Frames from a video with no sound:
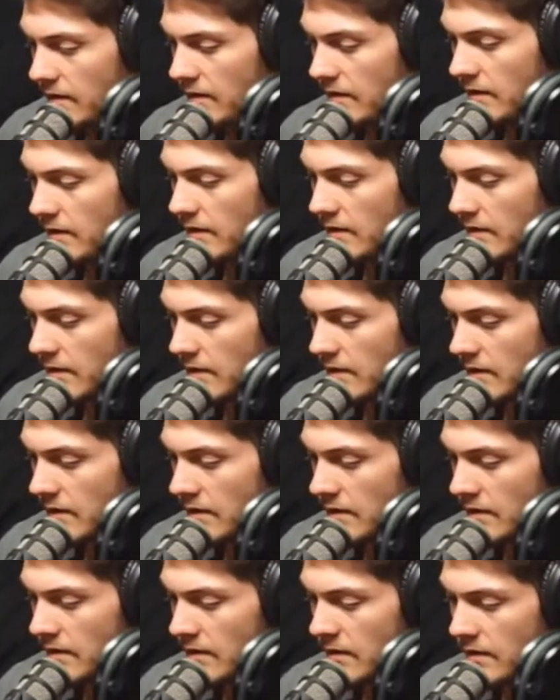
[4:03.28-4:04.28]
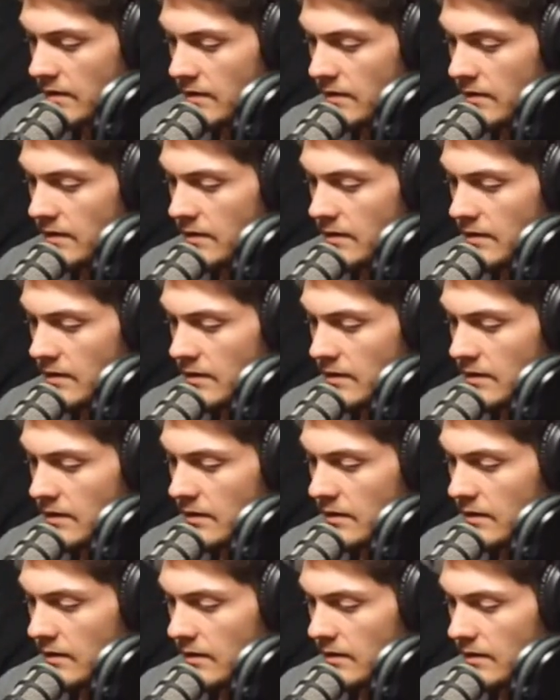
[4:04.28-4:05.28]

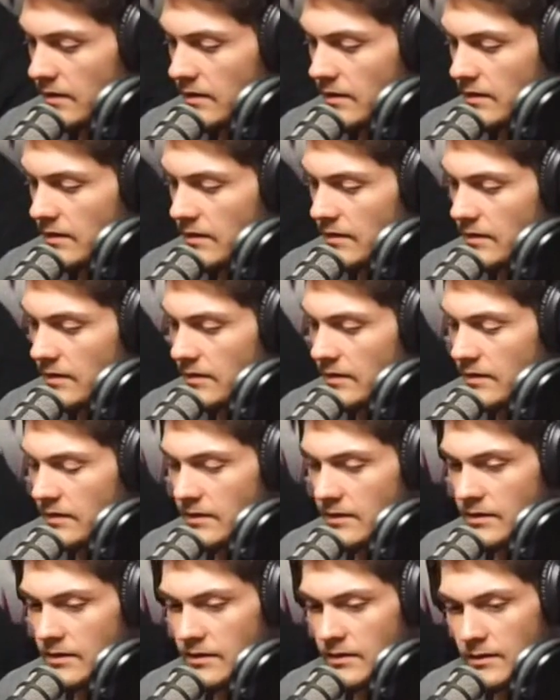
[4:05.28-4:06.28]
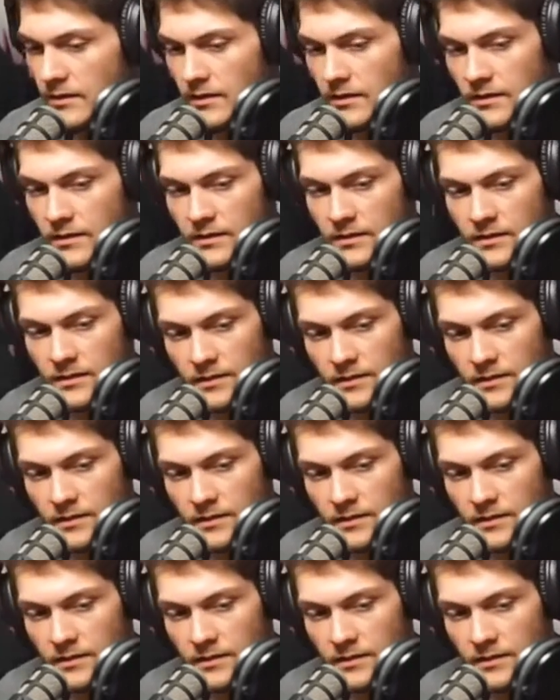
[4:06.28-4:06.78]
[no speech]